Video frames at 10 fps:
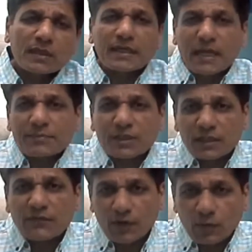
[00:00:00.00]
gaps in
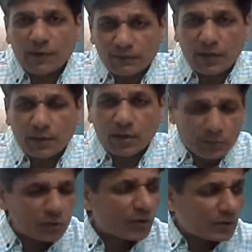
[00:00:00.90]
the field of environment. I'm
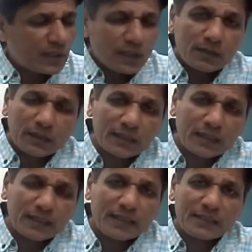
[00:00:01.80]
sure other
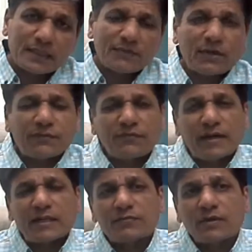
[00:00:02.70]
colleagues and
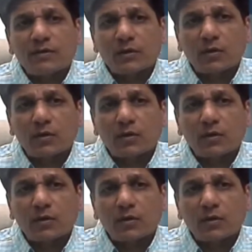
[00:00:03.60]
friends will